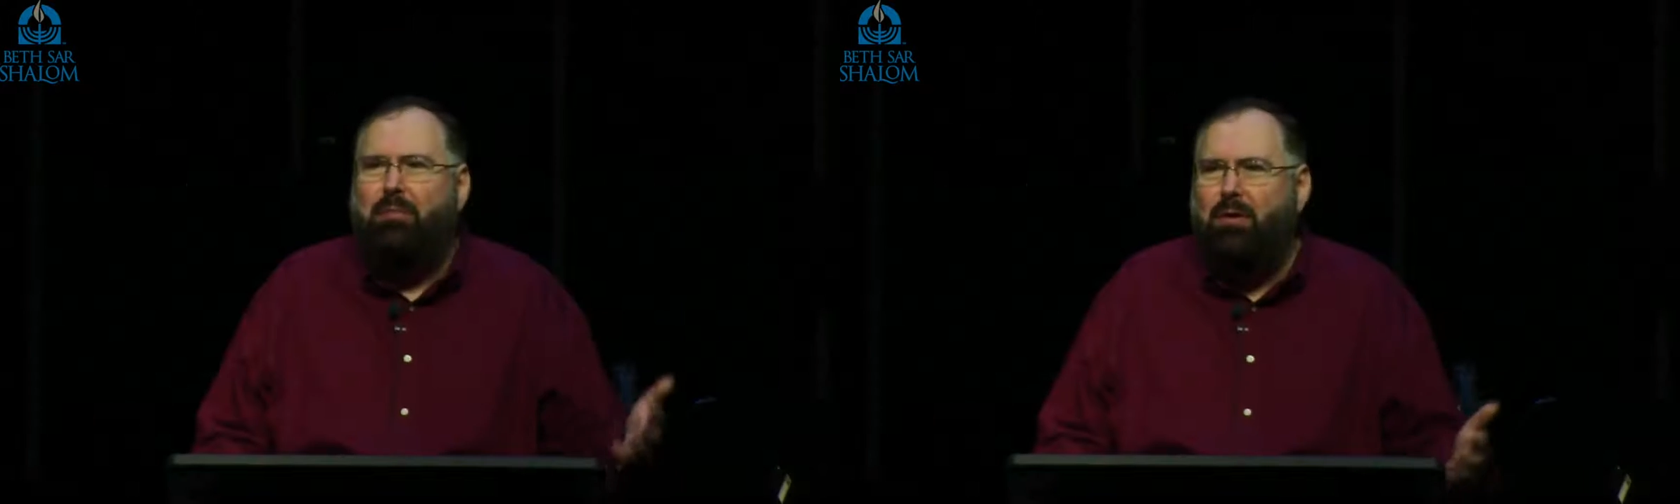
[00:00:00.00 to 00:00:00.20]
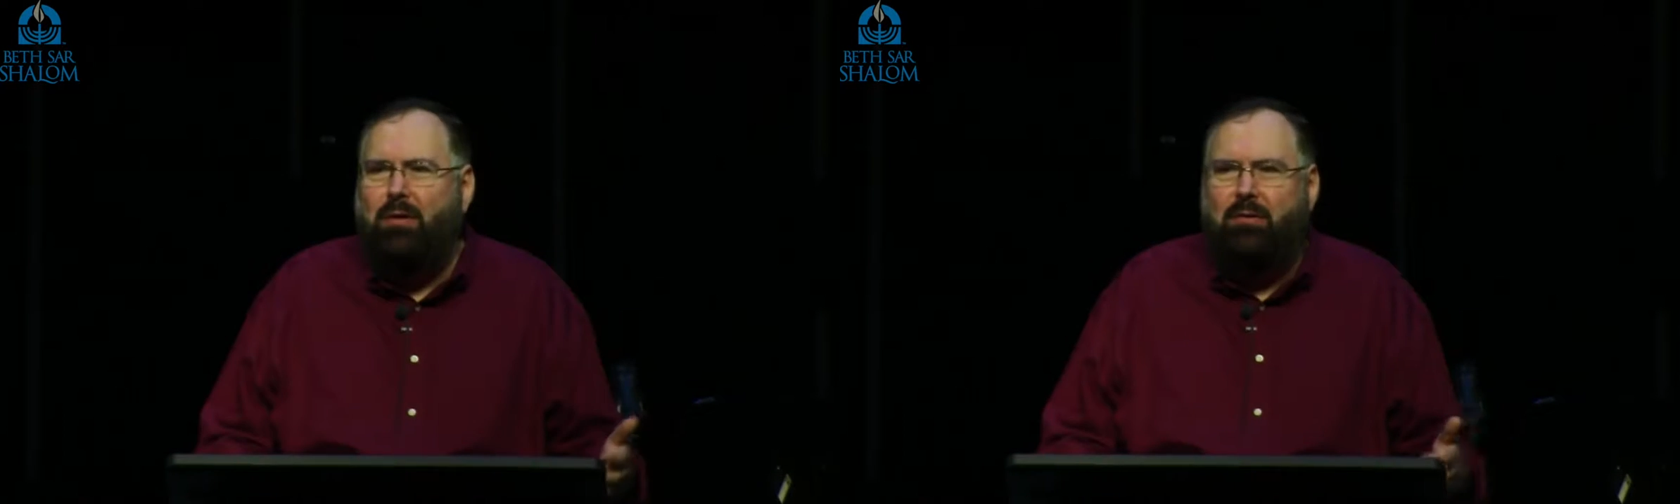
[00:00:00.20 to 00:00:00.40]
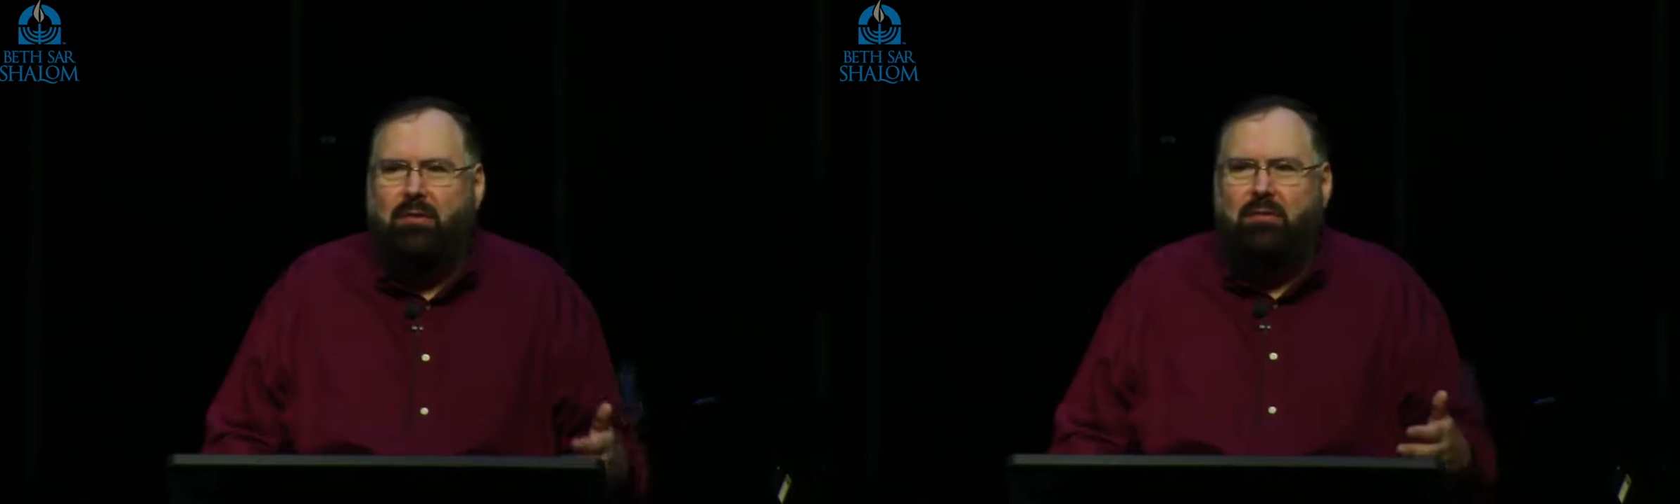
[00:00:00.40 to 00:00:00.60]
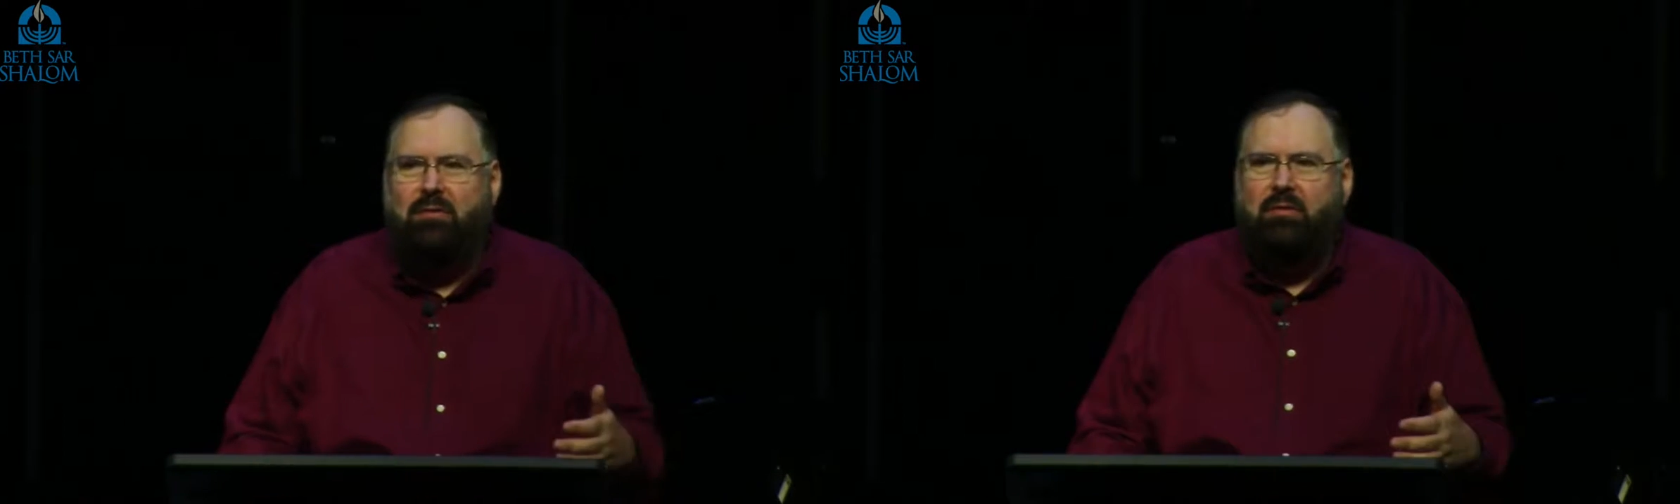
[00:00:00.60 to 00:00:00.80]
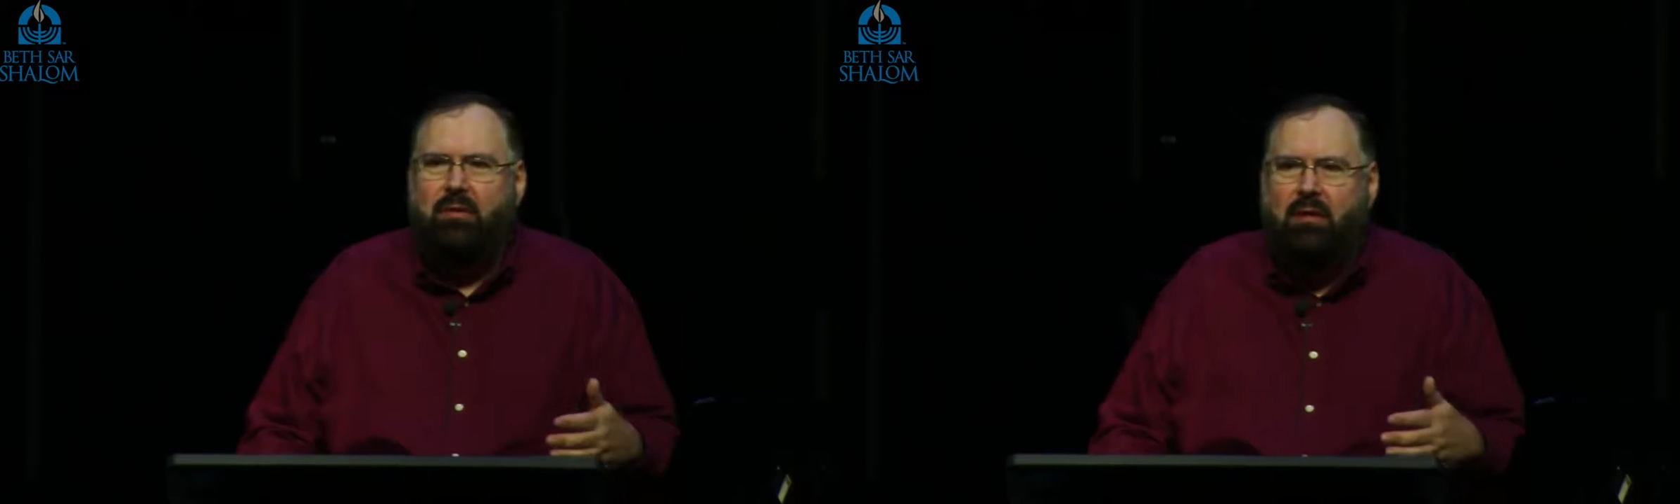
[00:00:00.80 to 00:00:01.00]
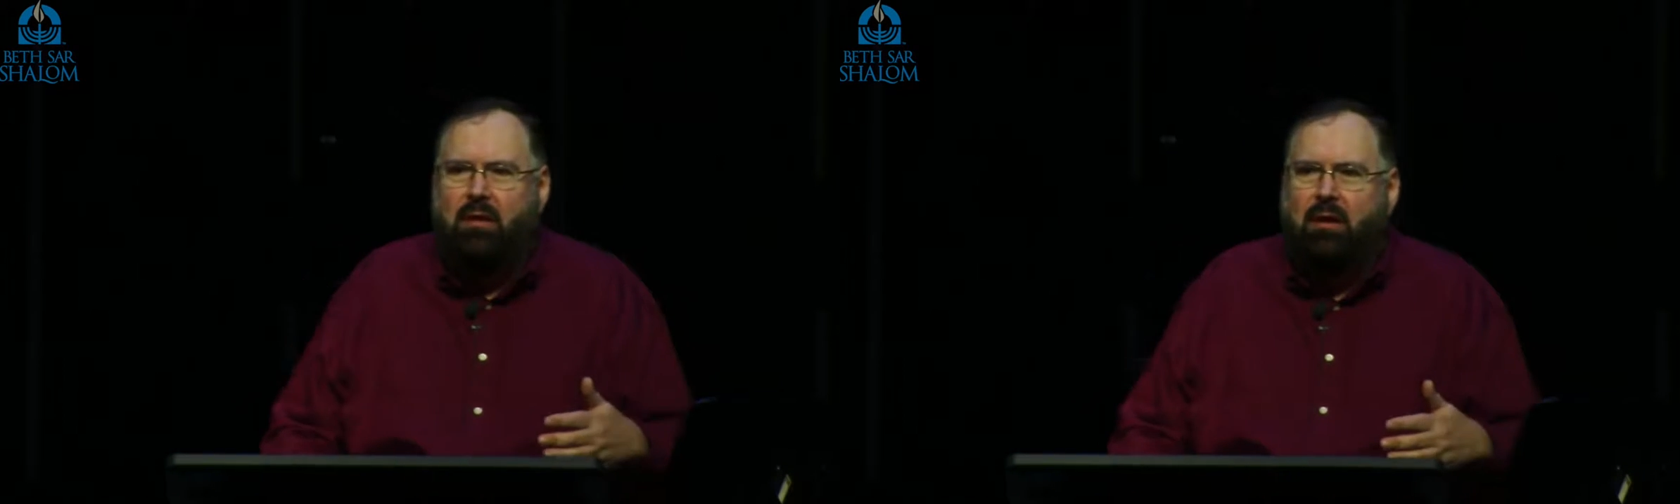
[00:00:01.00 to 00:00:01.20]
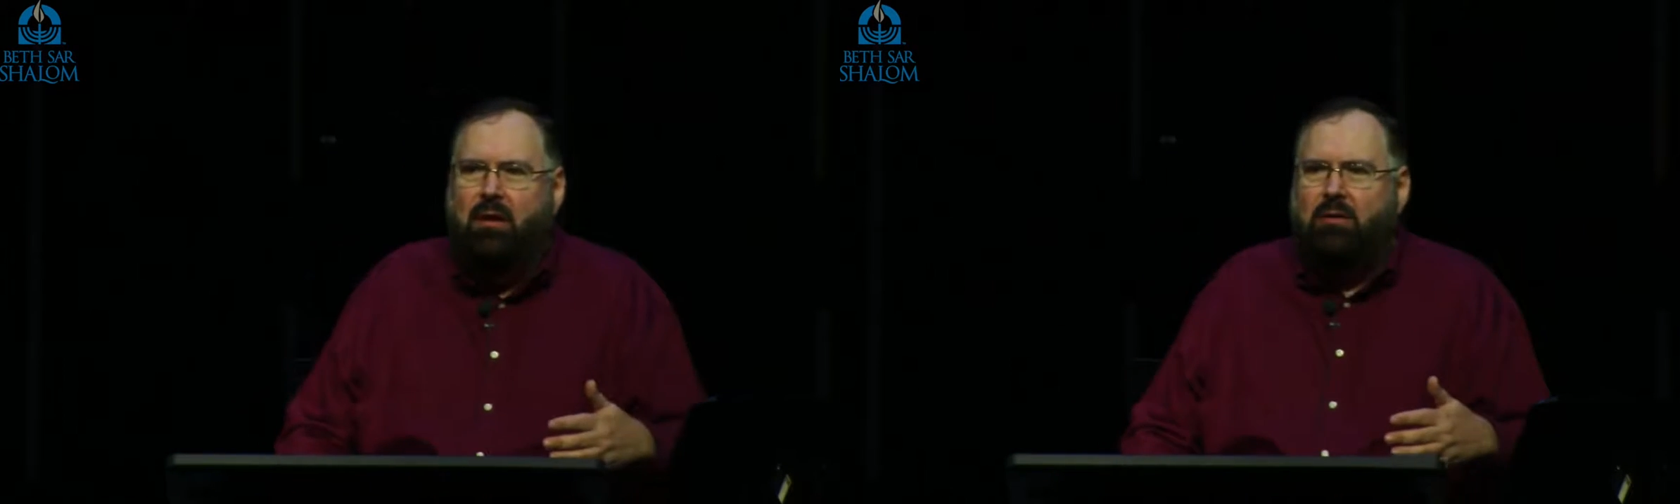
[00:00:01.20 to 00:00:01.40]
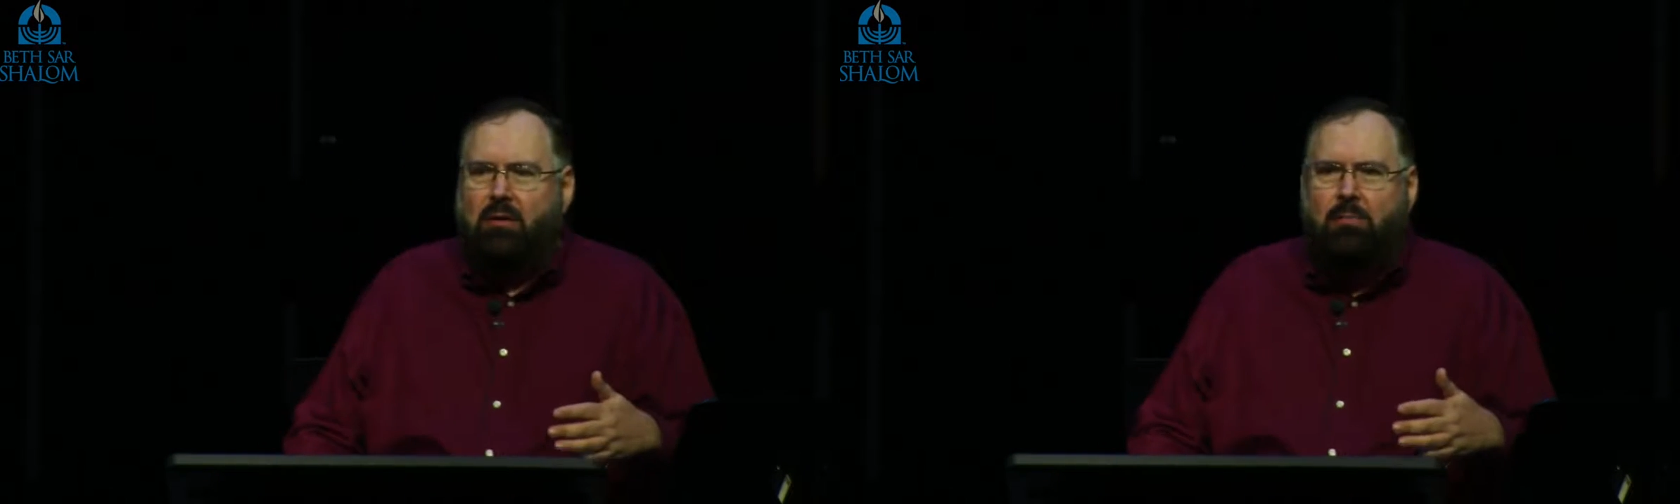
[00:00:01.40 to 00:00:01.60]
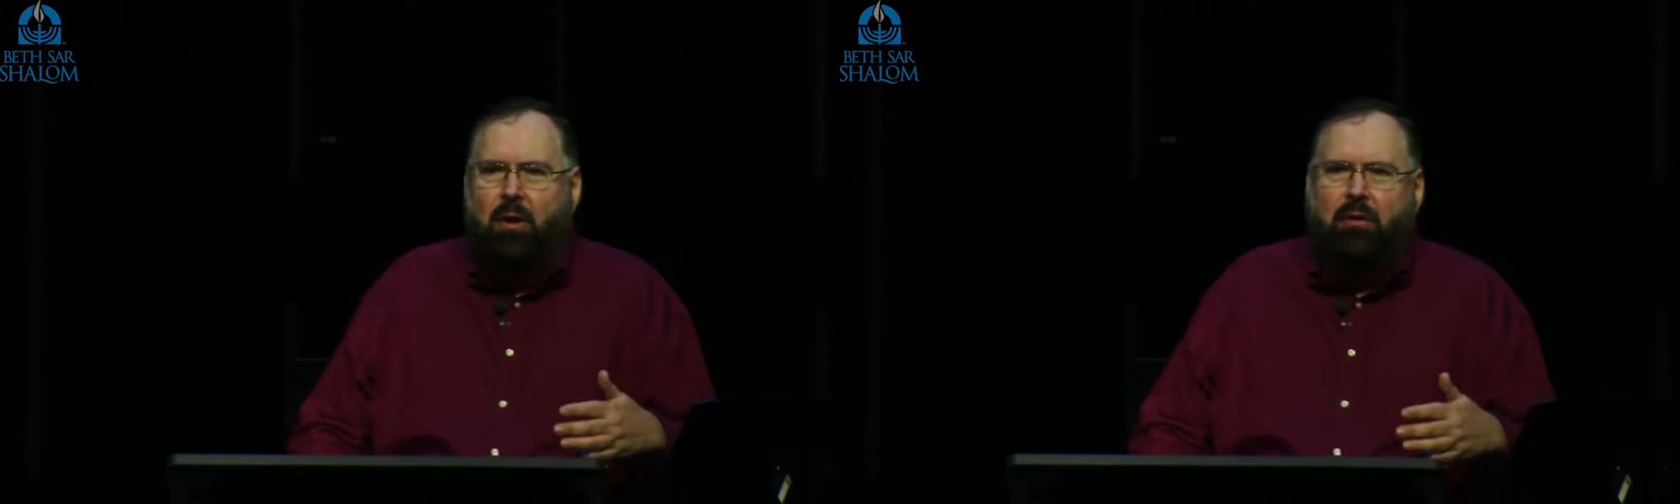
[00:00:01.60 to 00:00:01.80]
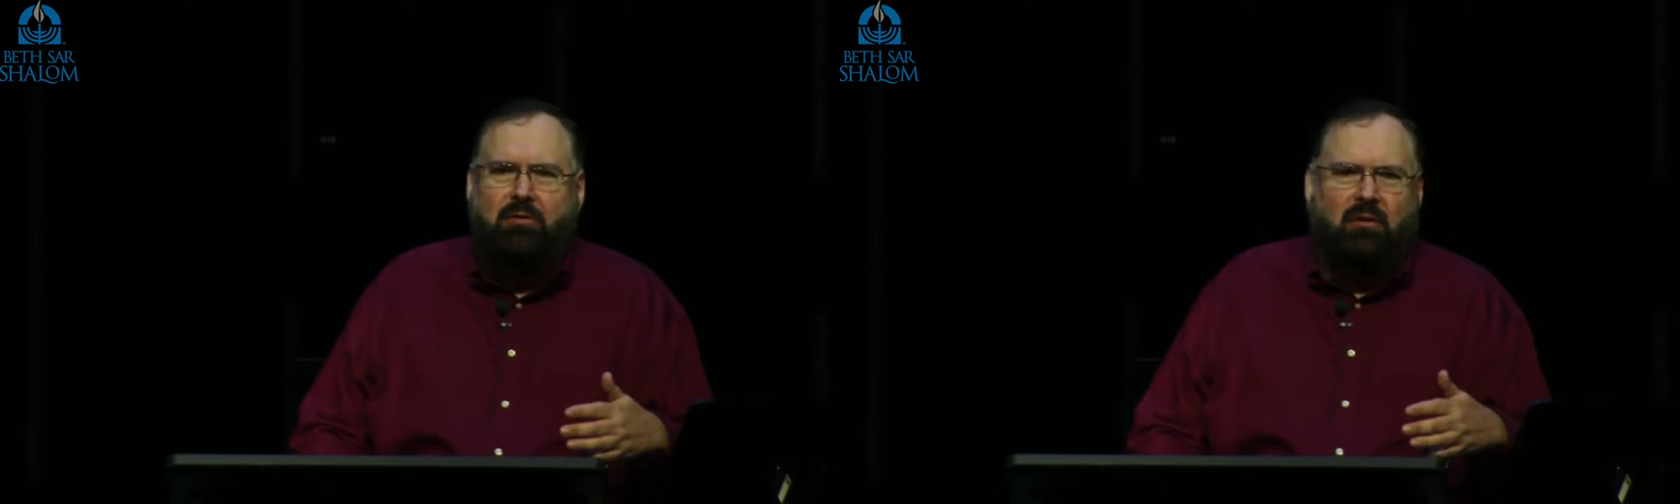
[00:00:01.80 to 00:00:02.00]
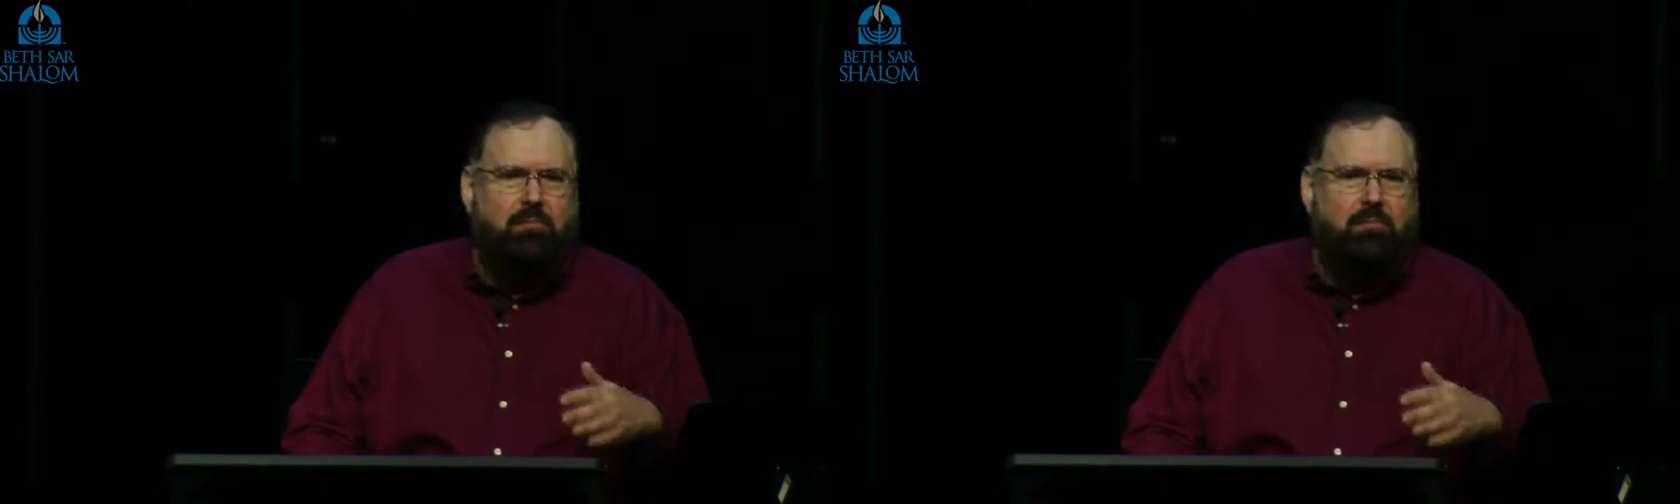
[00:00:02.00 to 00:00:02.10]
miracles to Moses.